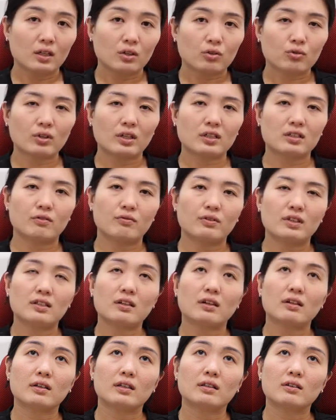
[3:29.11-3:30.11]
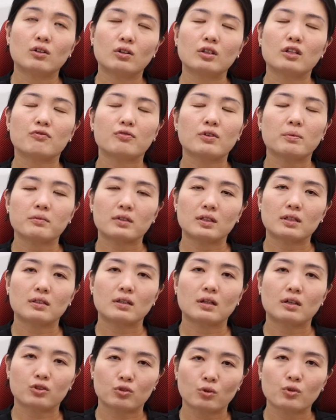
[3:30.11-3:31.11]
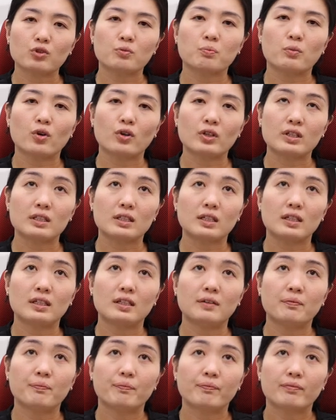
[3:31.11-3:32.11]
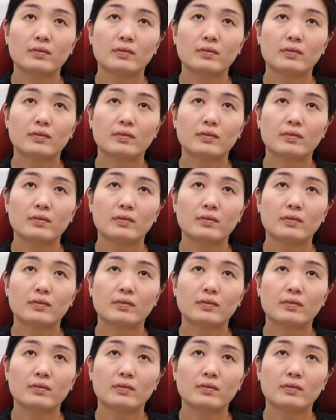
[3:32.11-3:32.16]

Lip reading: So as a result, they form stones more easily.